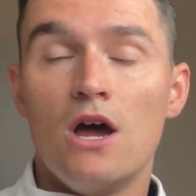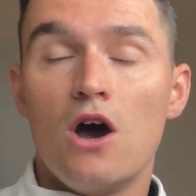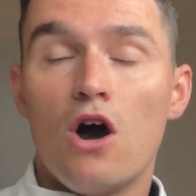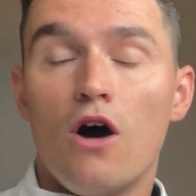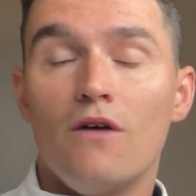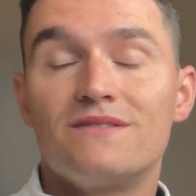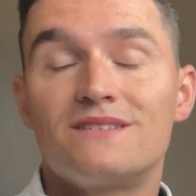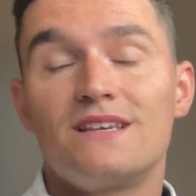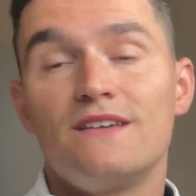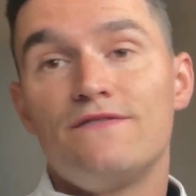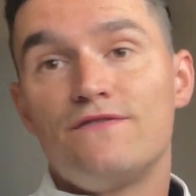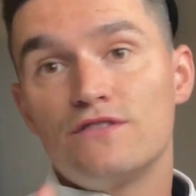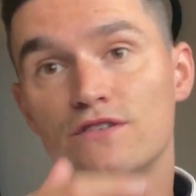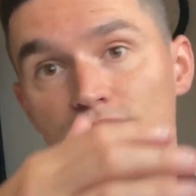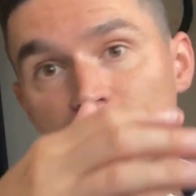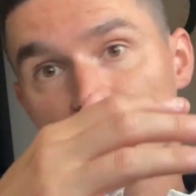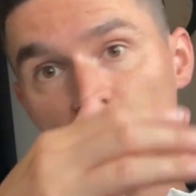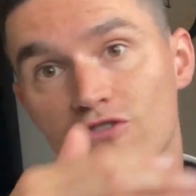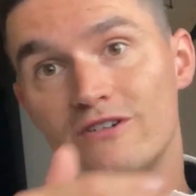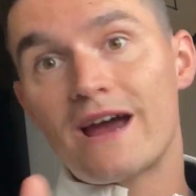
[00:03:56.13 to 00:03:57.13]
Obviously, for the
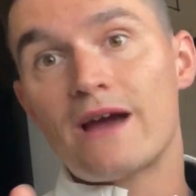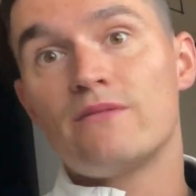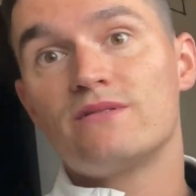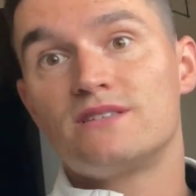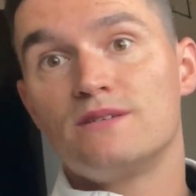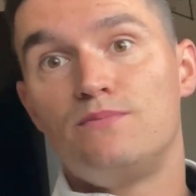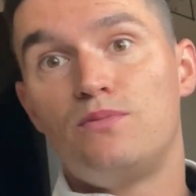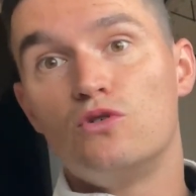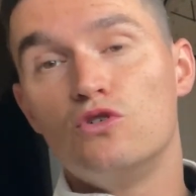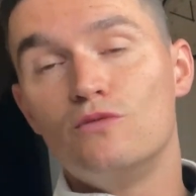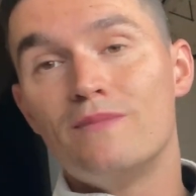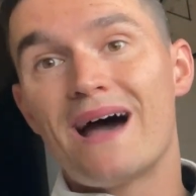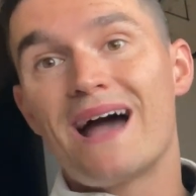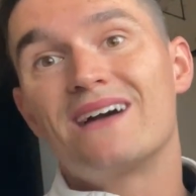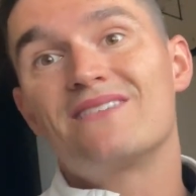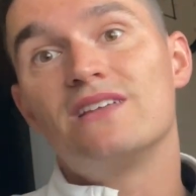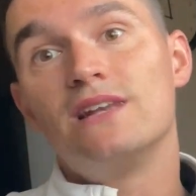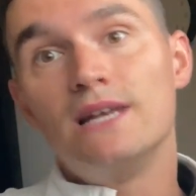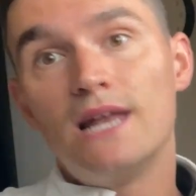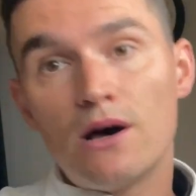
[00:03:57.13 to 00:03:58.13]
4 hour to pull back,
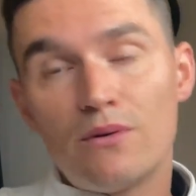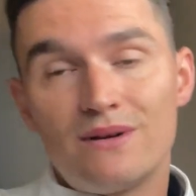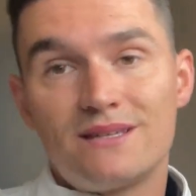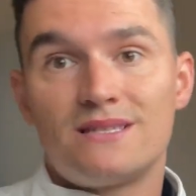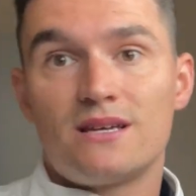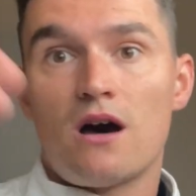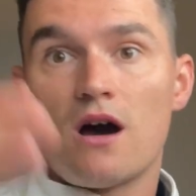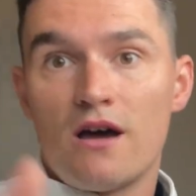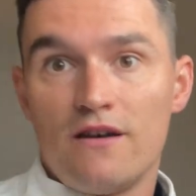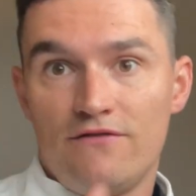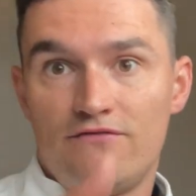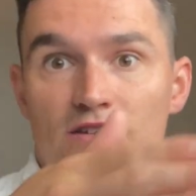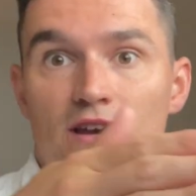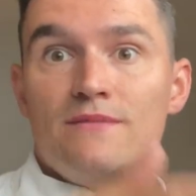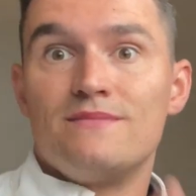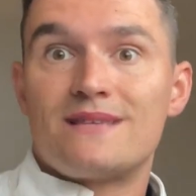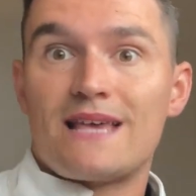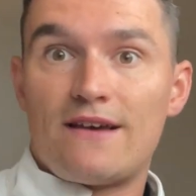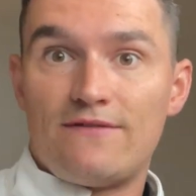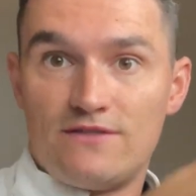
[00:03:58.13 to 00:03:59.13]
the lower time
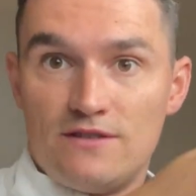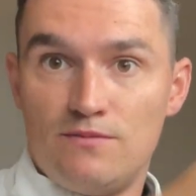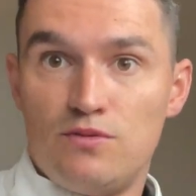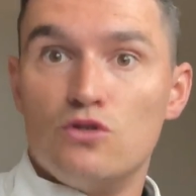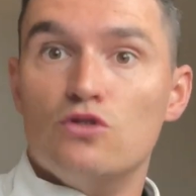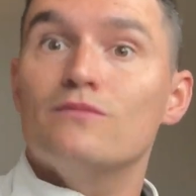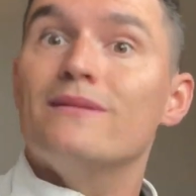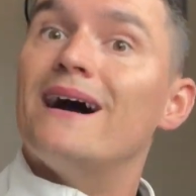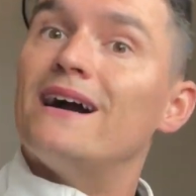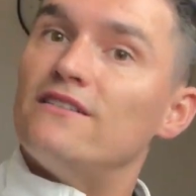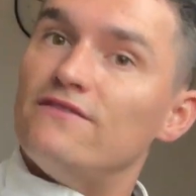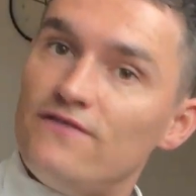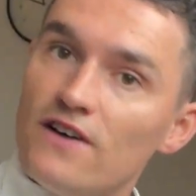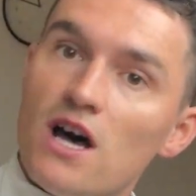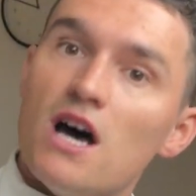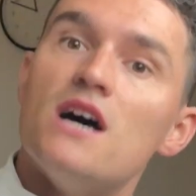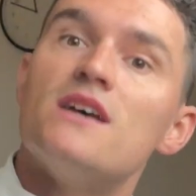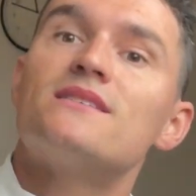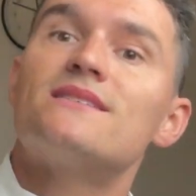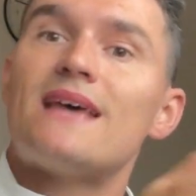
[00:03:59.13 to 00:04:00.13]
frames have to pull back
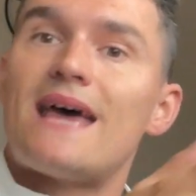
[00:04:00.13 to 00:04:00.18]
first.